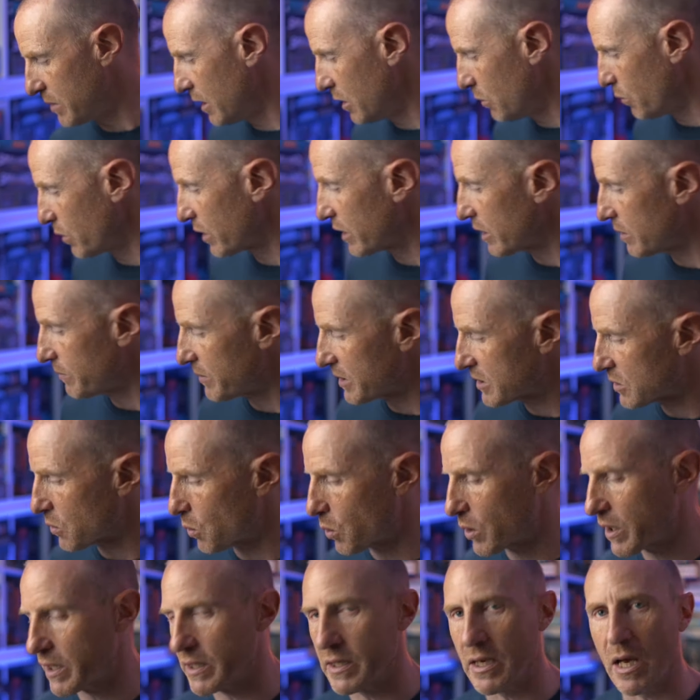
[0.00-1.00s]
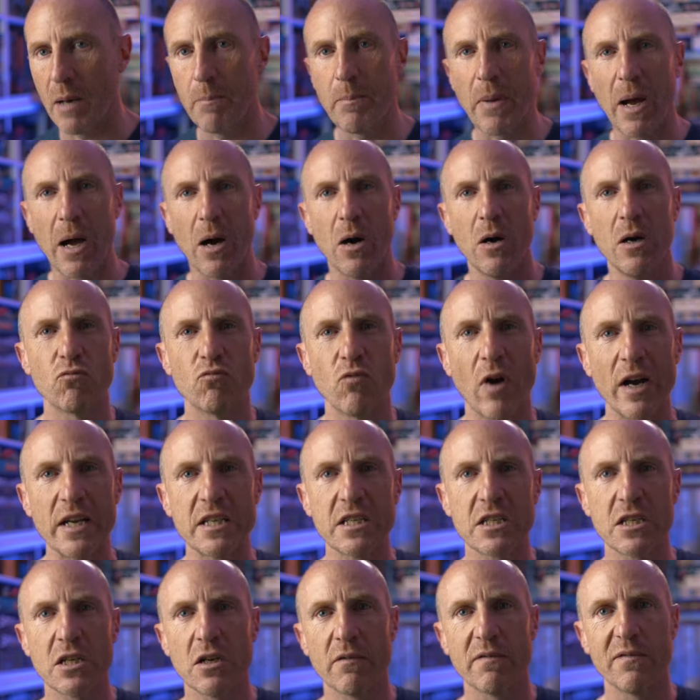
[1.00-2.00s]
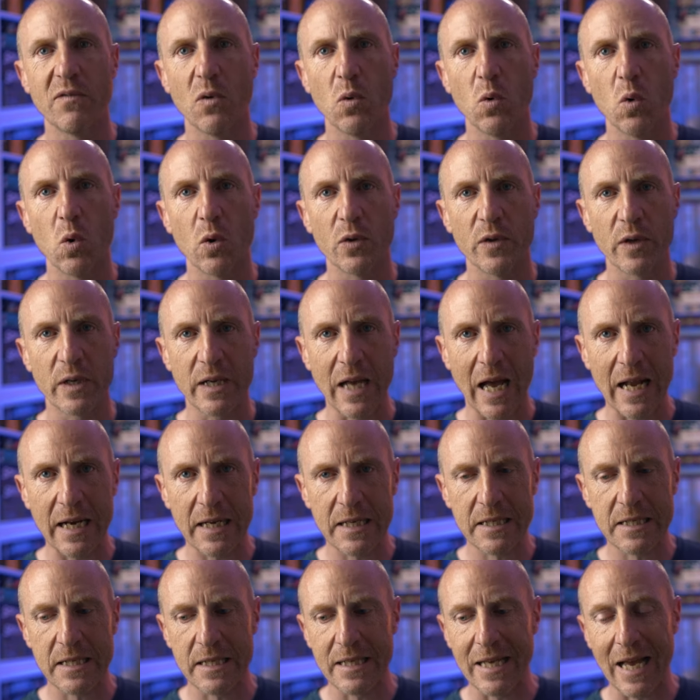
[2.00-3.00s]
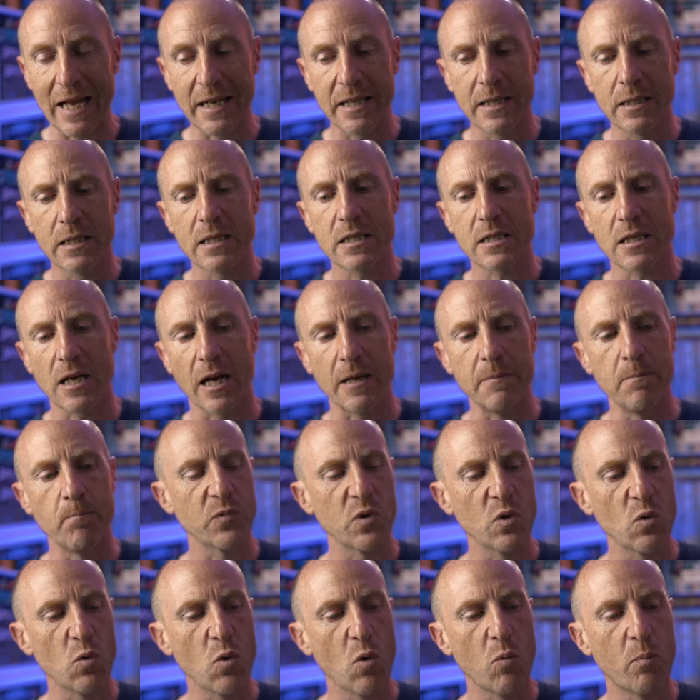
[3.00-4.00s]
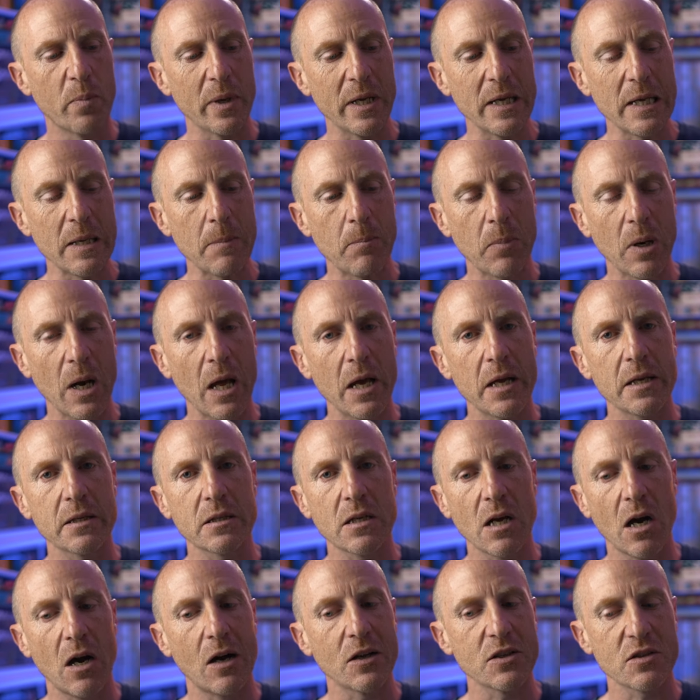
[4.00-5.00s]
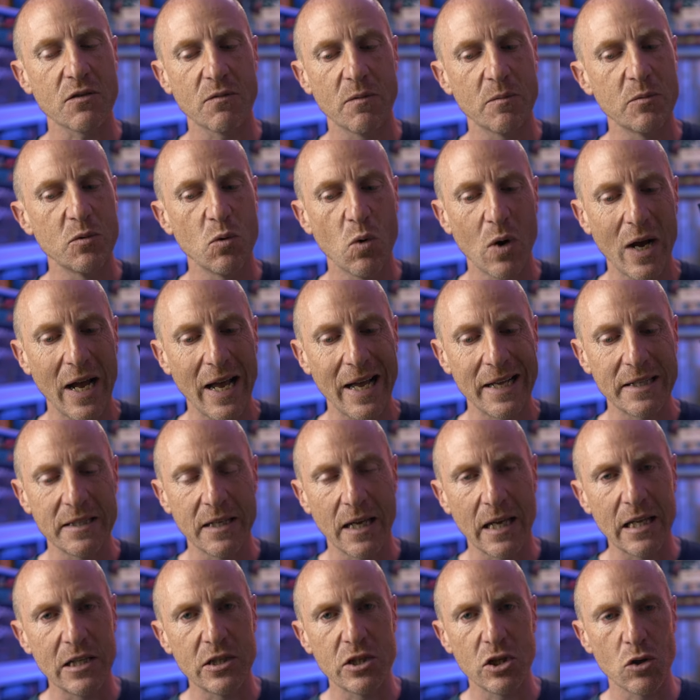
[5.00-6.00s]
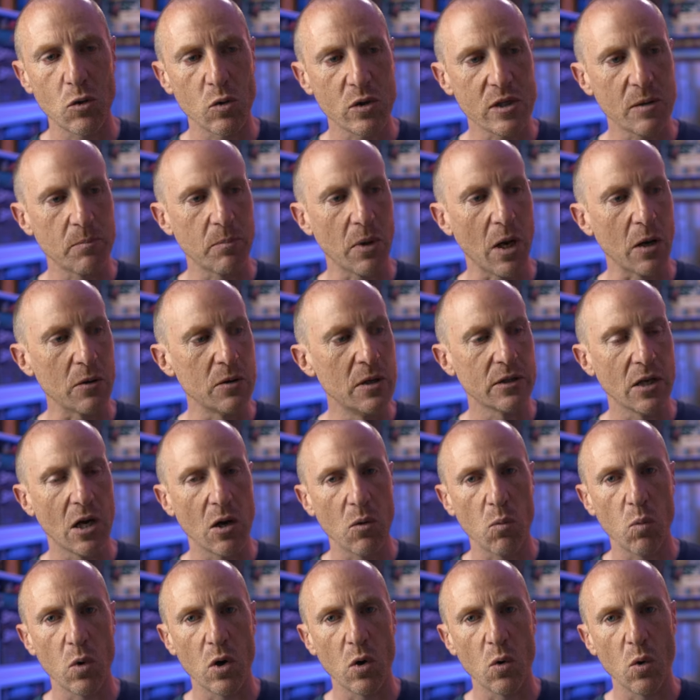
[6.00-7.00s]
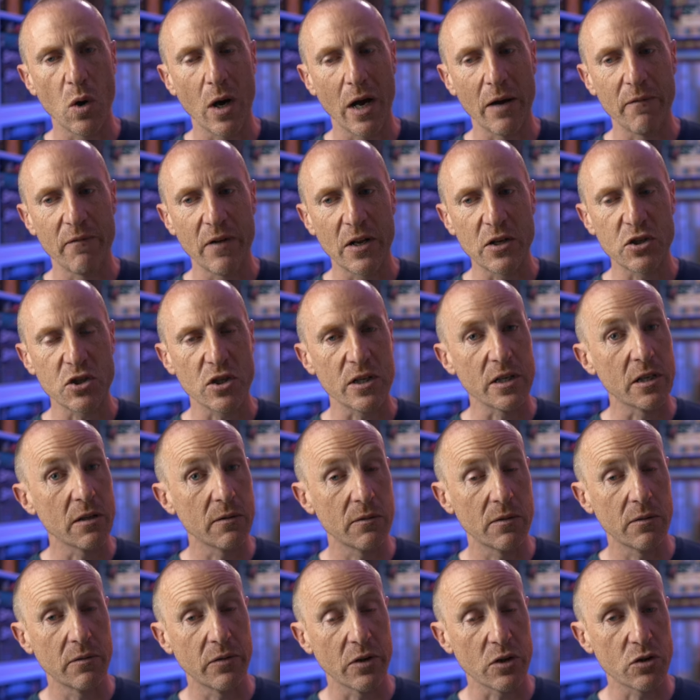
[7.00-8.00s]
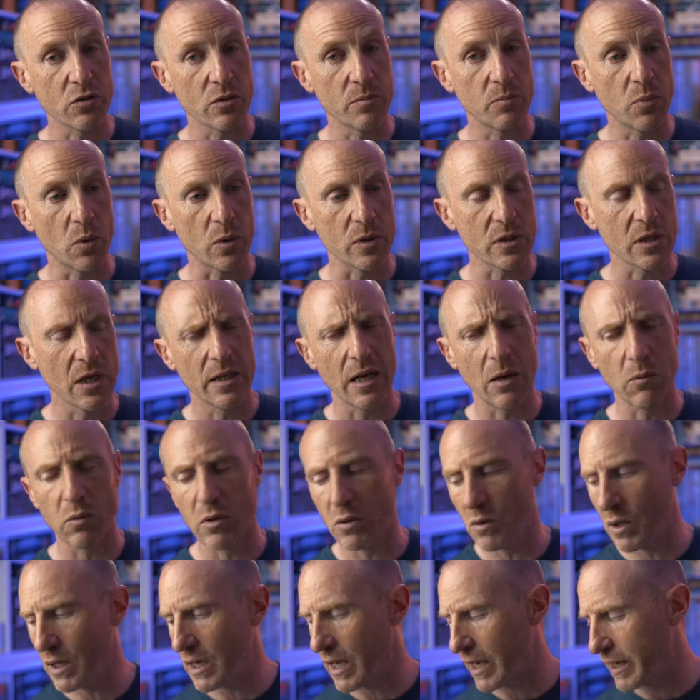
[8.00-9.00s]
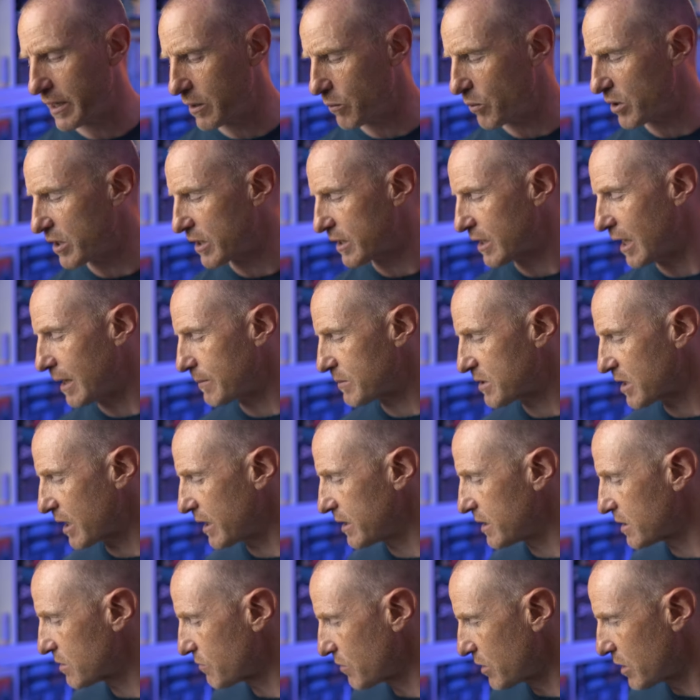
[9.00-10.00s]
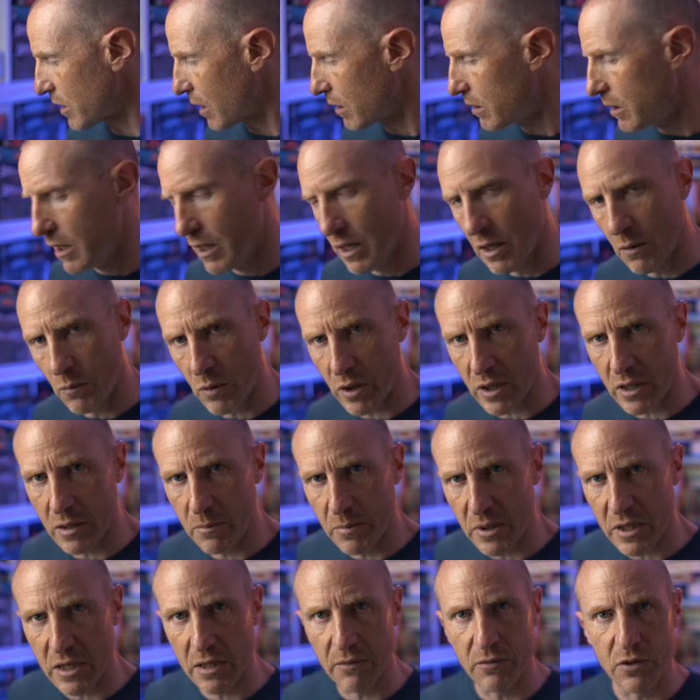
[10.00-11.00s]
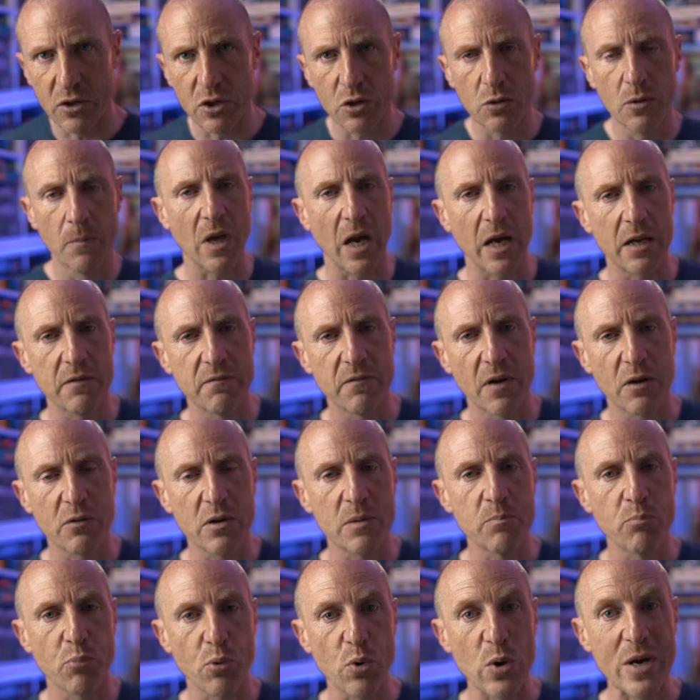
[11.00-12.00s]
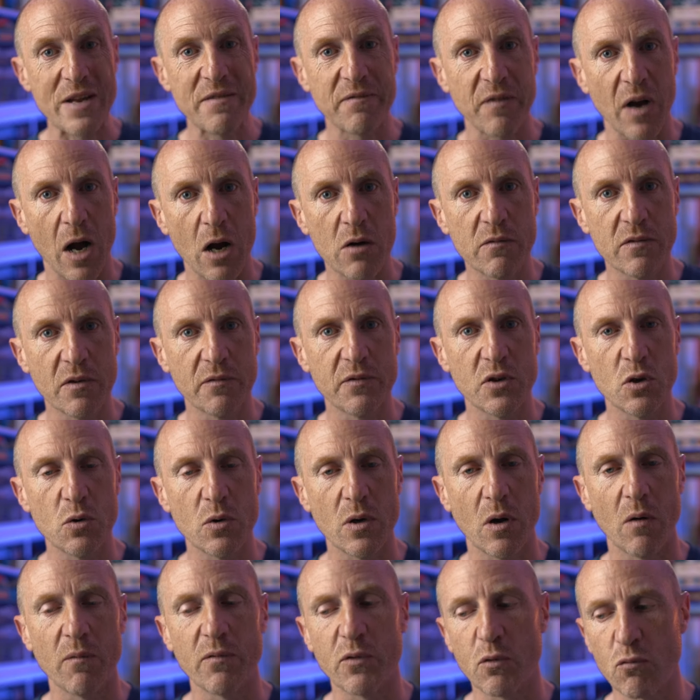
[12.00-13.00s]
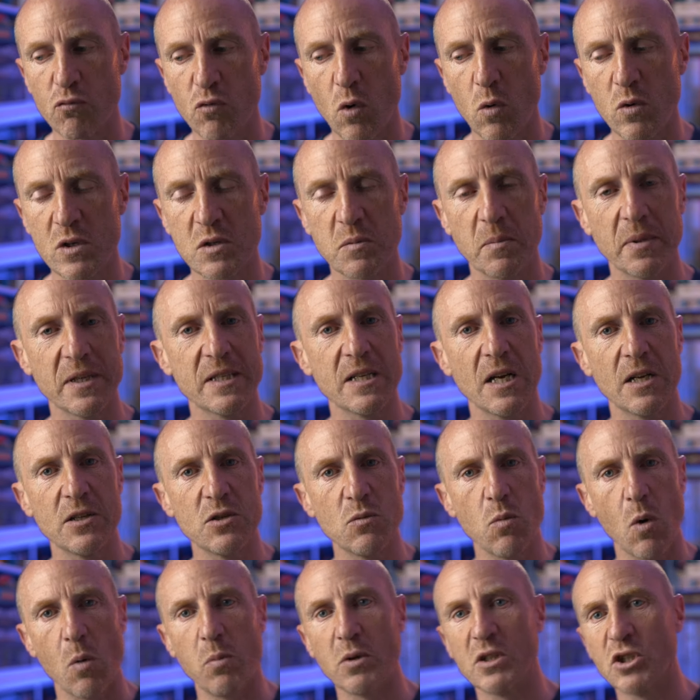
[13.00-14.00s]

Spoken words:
We're going to be talking about Race for the Galaxy, and in this game, you will be playing cards from your hand into your tableau that will eventually give you victory points that will allow you to win the game. So in this video, we're going to be giving you a very brief overview of the rules. We'll be telling you what